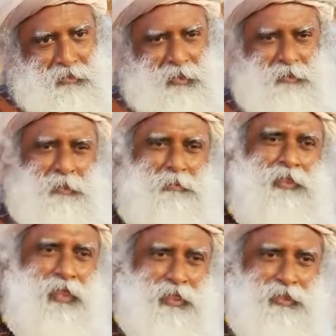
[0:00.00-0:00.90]
But
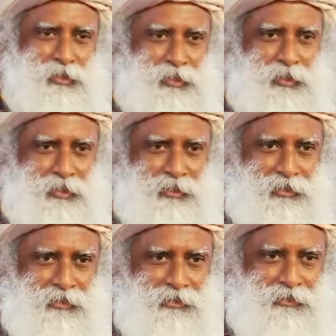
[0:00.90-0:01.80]
people can see it.
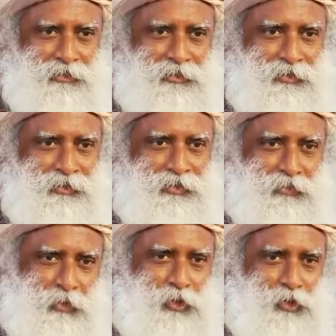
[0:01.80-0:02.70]

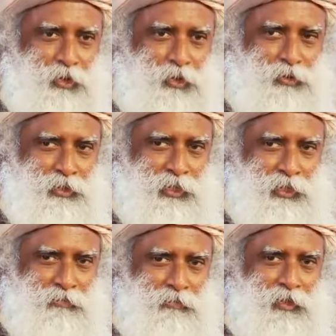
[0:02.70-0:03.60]
They watch you closely
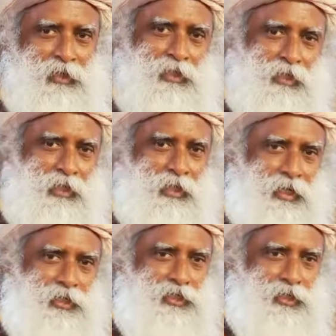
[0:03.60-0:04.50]
enough, they
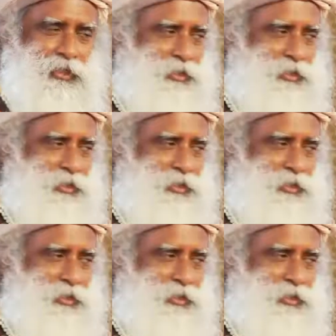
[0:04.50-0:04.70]
can see